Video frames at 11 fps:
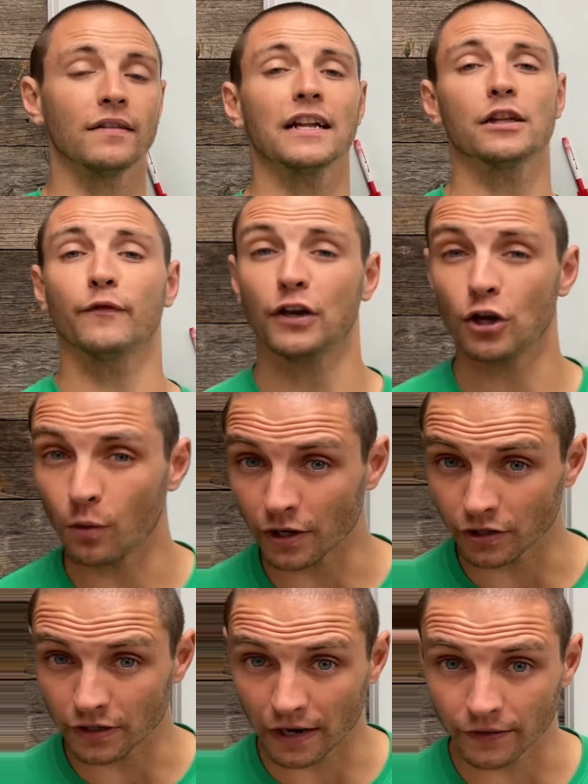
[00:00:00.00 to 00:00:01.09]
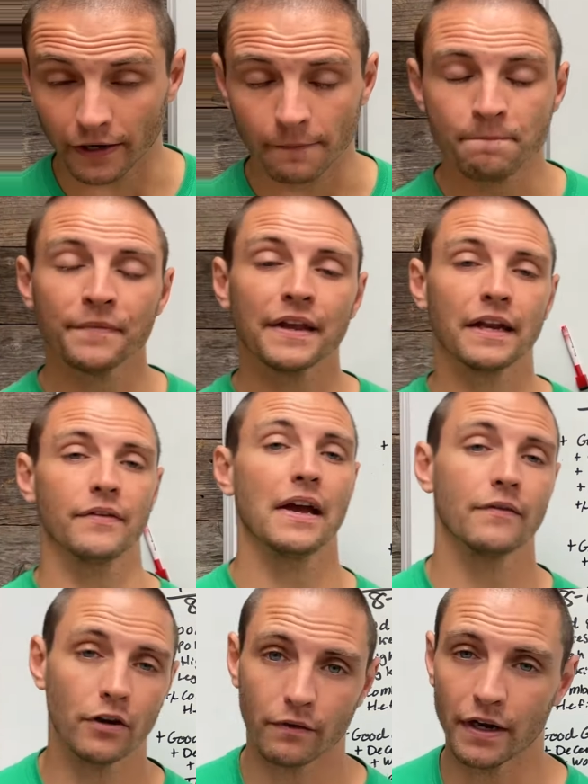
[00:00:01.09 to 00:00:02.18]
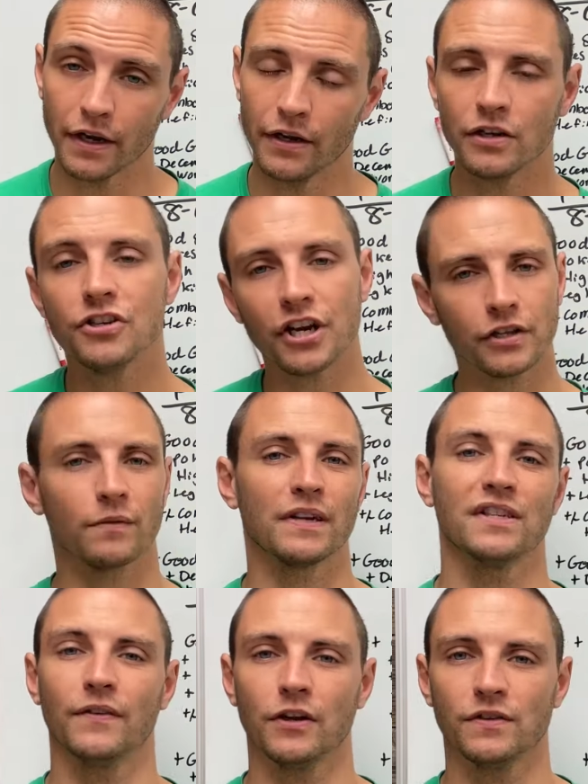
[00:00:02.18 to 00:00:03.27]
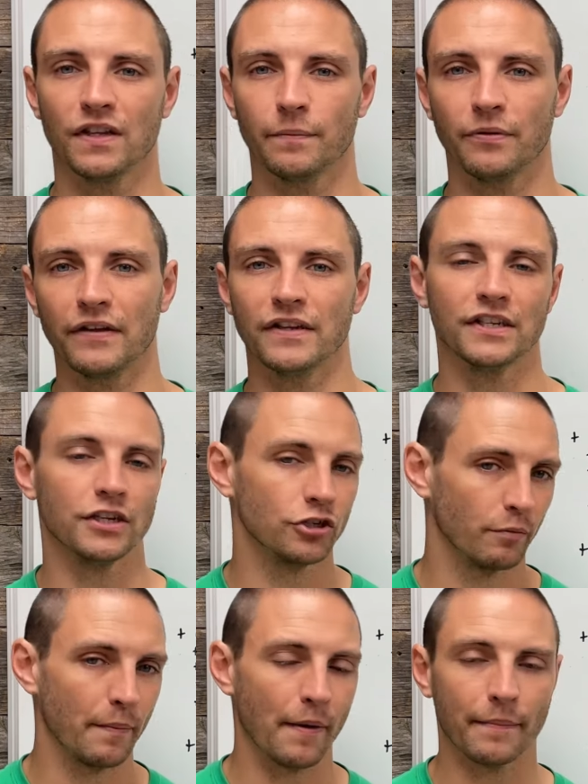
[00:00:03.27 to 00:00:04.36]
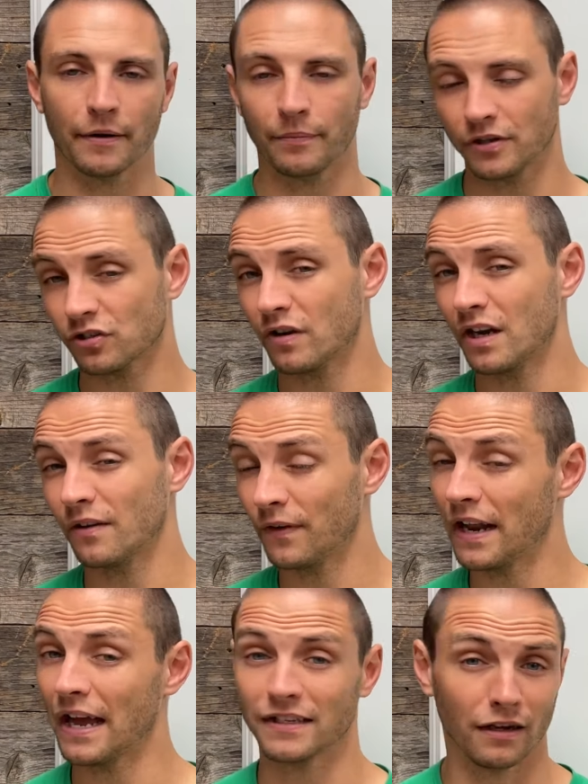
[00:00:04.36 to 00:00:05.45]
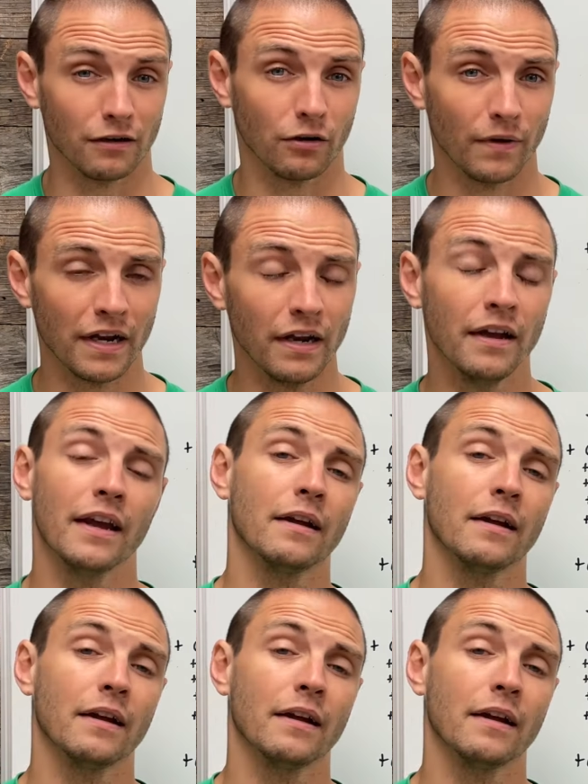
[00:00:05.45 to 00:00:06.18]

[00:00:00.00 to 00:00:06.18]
Like the video while you're down there. And if you haven't already, check out the rest of the videos in the playlist. It should be popping up on screen if it has not already.